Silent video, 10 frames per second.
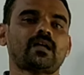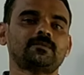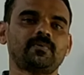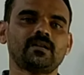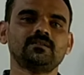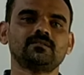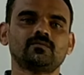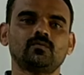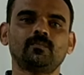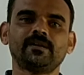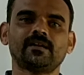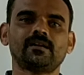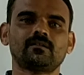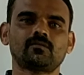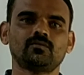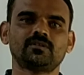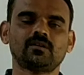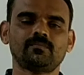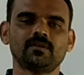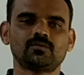as far as opening and
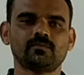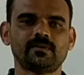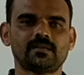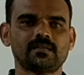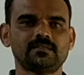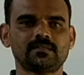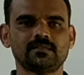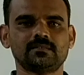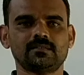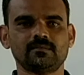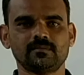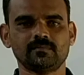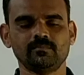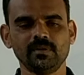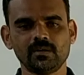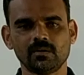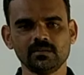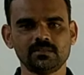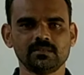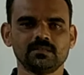closing of the stomata is concerned,
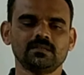because